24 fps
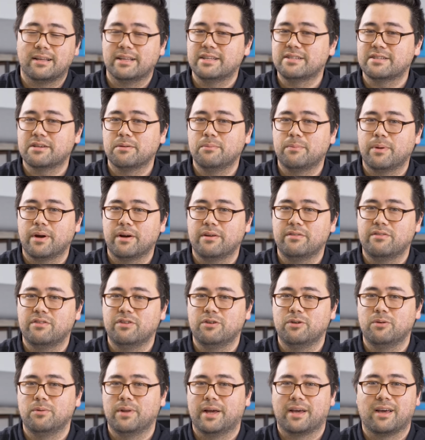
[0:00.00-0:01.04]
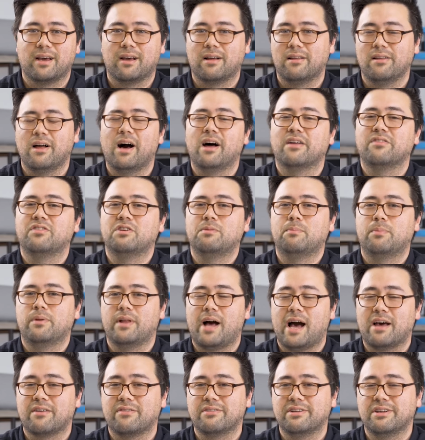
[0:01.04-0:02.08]
at least compared to like a glossy
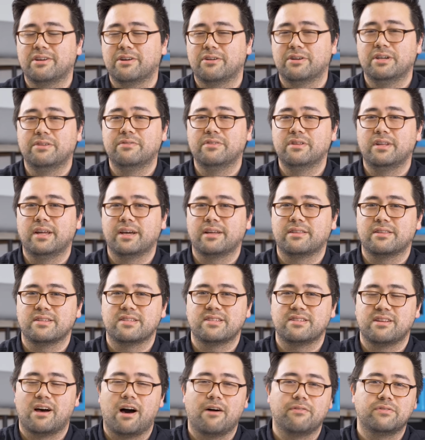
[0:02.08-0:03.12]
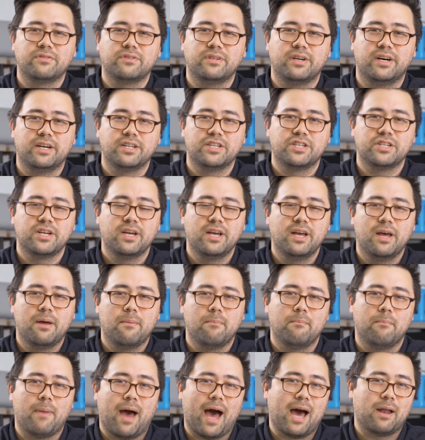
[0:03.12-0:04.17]
plastic or even like the soft touch
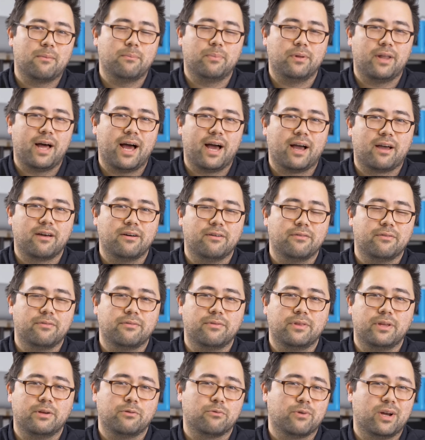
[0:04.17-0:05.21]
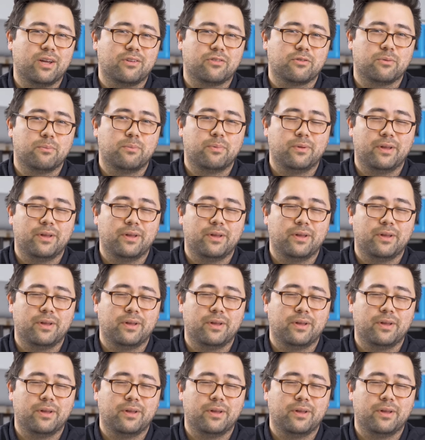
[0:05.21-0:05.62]
matte black of the Razer